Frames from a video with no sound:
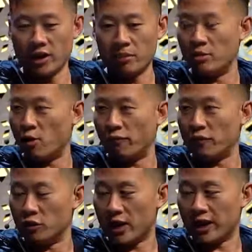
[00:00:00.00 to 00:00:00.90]
People don't
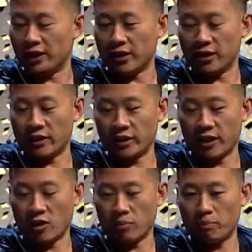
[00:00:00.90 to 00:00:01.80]
feel like they
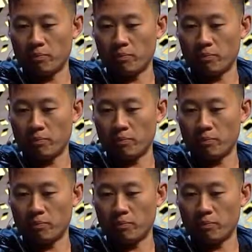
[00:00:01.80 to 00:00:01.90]
are